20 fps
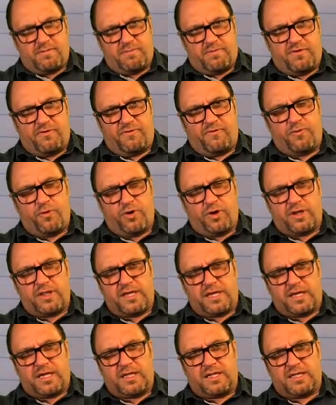before
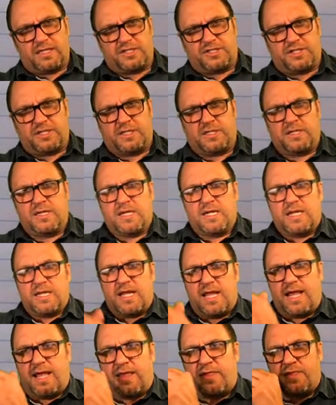the collision
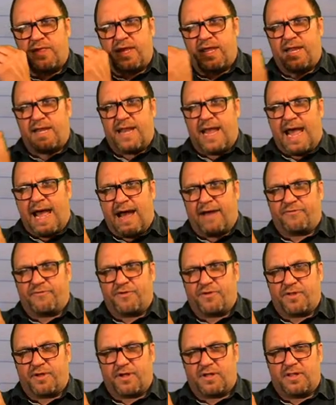and then
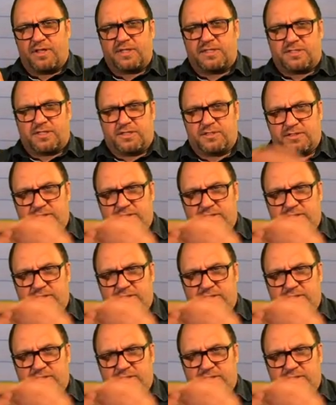after the collision.